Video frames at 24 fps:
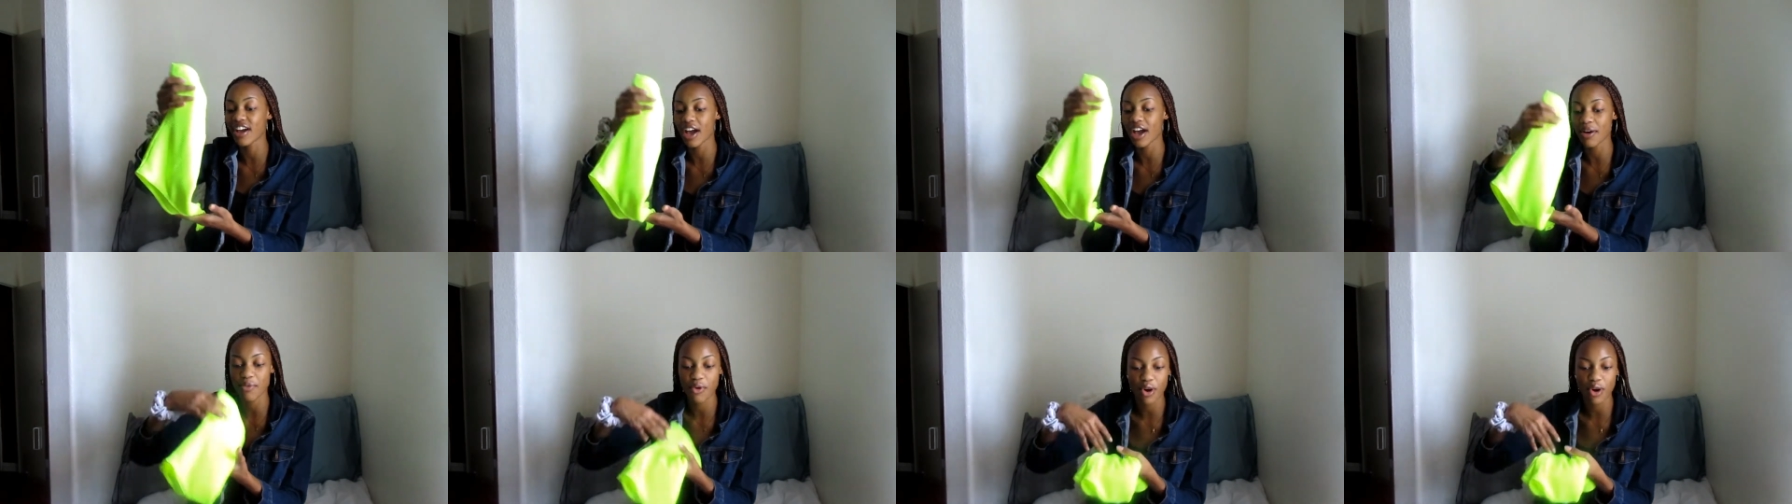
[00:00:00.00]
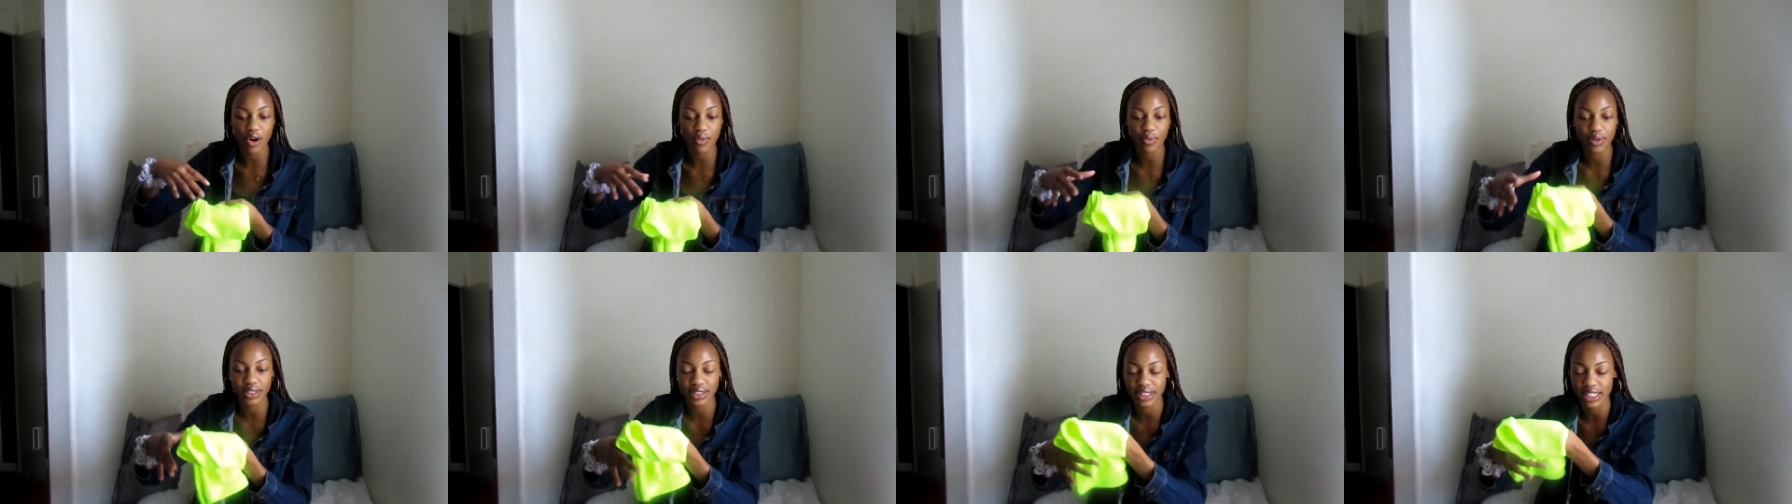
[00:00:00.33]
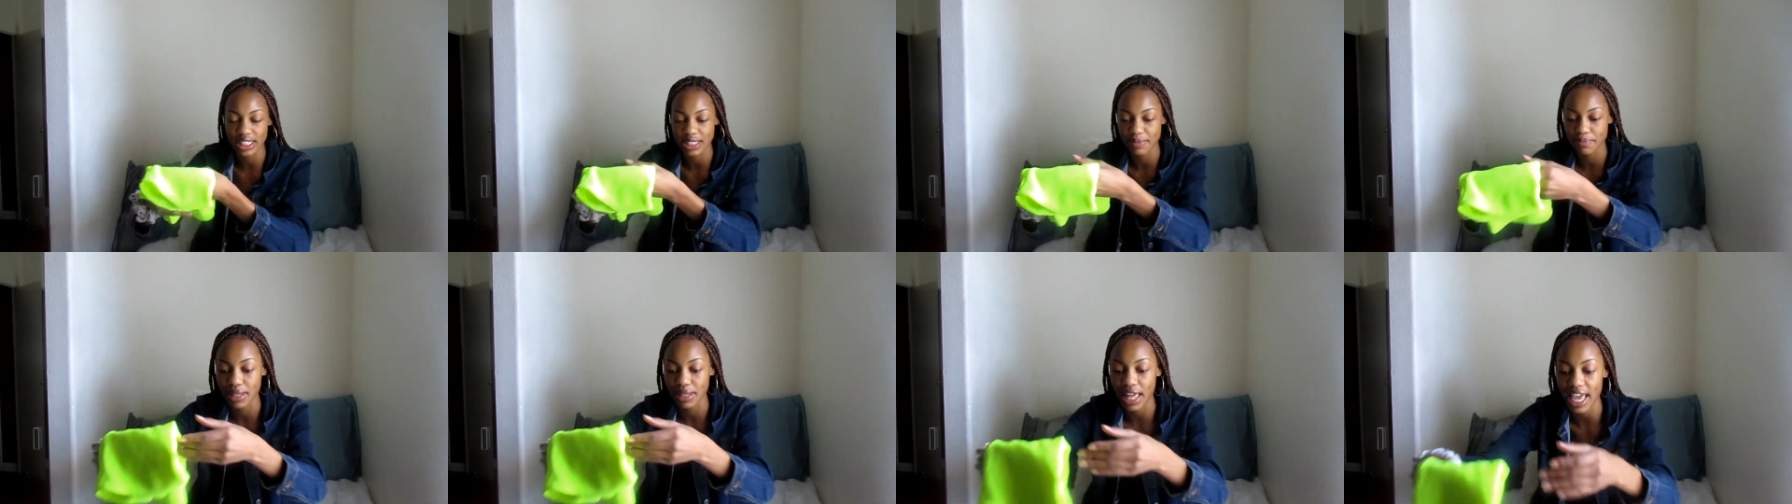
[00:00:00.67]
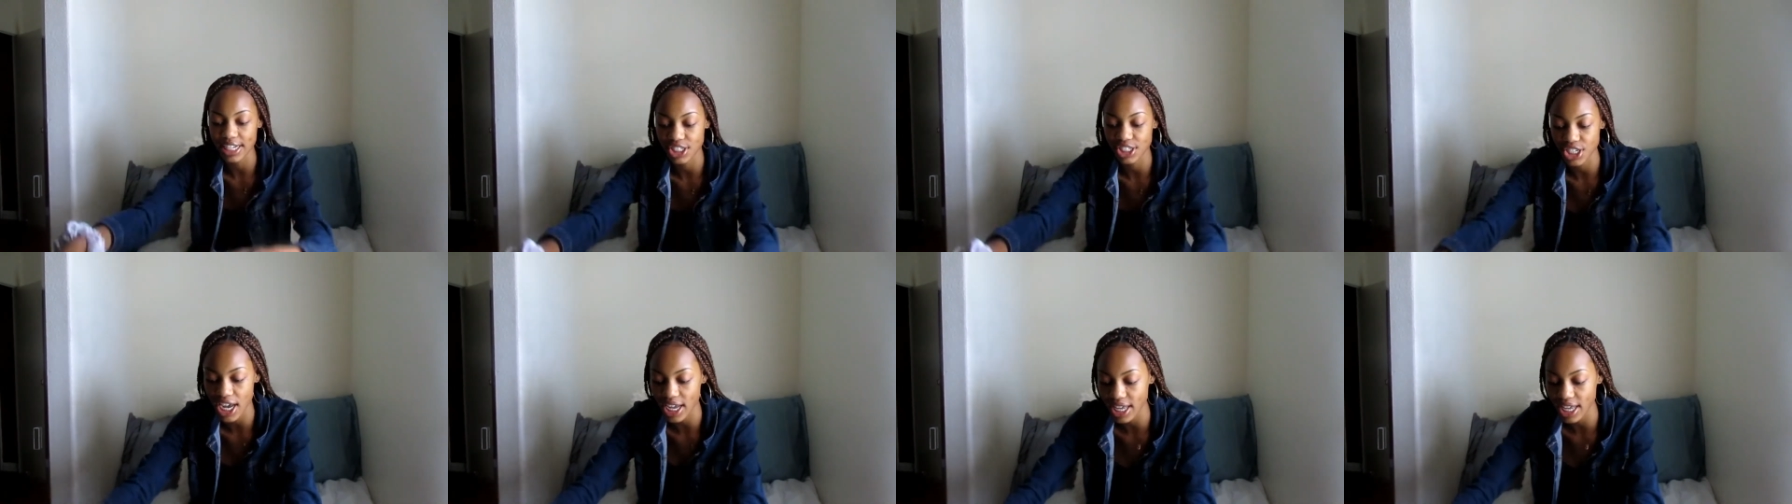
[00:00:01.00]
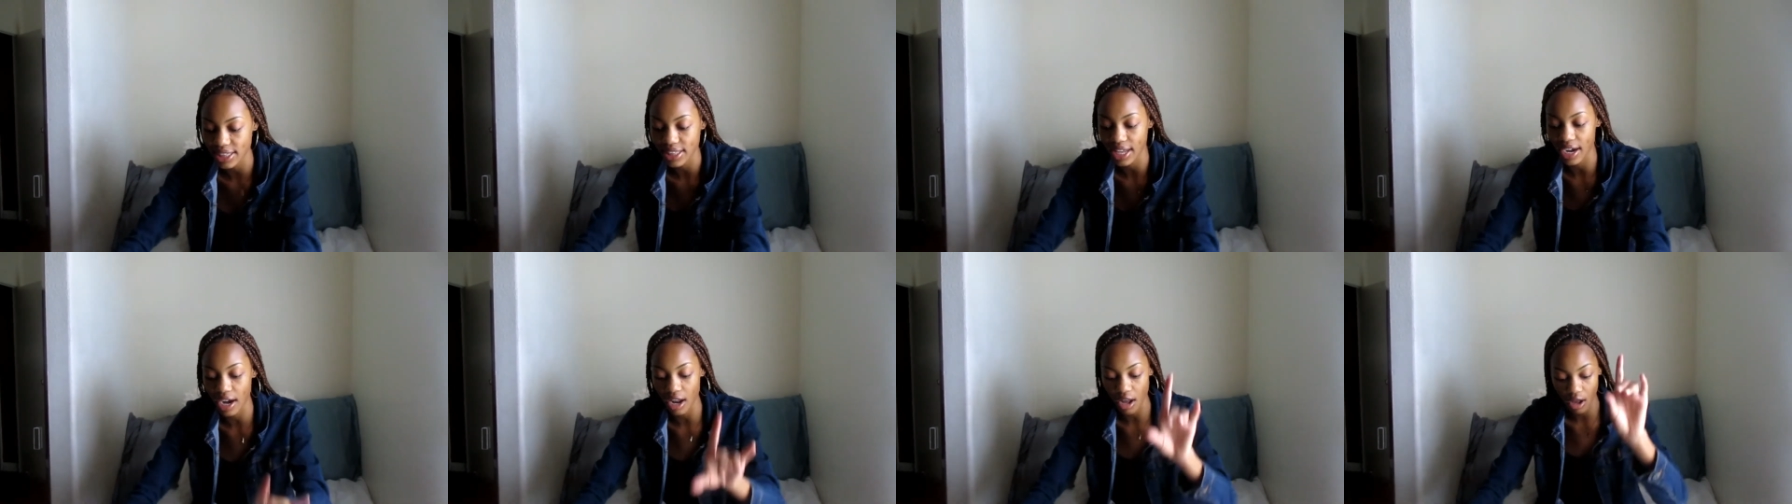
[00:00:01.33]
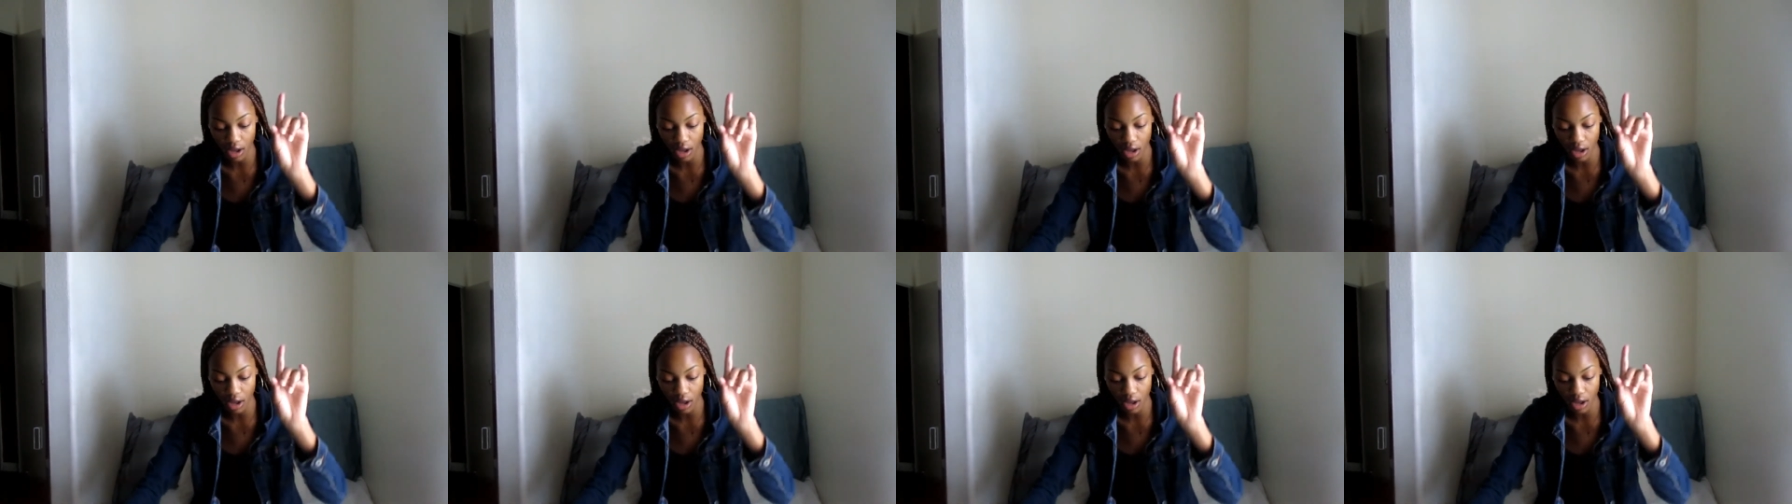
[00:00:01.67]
I wore it with this black jacket that I